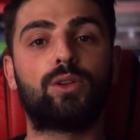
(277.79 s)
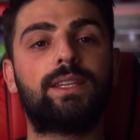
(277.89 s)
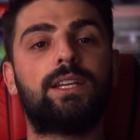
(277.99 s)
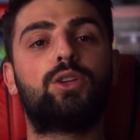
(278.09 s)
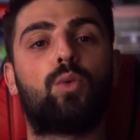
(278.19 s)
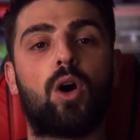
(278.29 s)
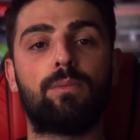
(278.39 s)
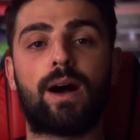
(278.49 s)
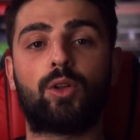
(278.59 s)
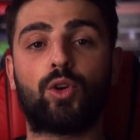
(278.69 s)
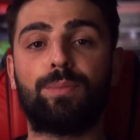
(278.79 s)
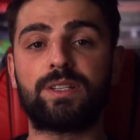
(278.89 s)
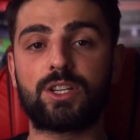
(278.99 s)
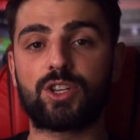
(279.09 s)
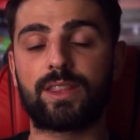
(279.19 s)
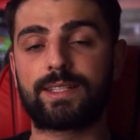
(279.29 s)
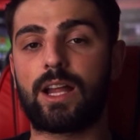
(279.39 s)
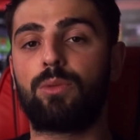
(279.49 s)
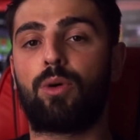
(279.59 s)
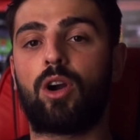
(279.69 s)
you'll need to wall mount or position the
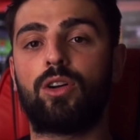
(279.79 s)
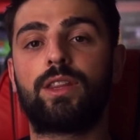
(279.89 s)
soundbar